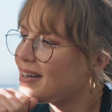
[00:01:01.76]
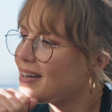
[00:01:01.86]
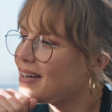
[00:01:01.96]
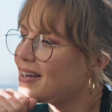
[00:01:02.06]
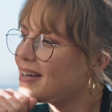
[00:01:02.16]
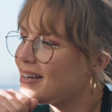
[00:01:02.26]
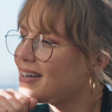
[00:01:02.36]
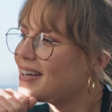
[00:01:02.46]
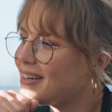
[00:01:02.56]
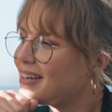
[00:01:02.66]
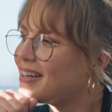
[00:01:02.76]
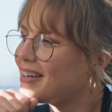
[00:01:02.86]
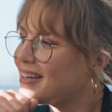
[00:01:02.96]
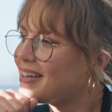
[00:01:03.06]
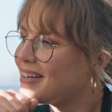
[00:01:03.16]
you're looking up to the
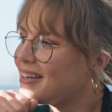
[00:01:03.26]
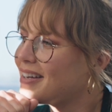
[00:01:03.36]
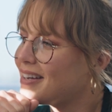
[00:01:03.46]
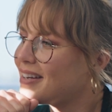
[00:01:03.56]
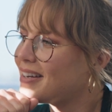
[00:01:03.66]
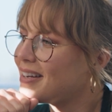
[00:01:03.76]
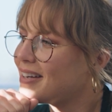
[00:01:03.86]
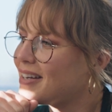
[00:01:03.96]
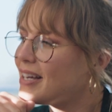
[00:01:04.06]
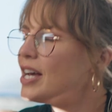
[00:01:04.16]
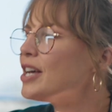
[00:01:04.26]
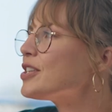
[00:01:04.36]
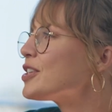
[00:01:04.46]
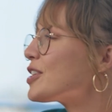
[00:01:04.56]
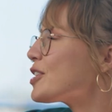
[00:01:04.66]
audience, almost like you're begging them to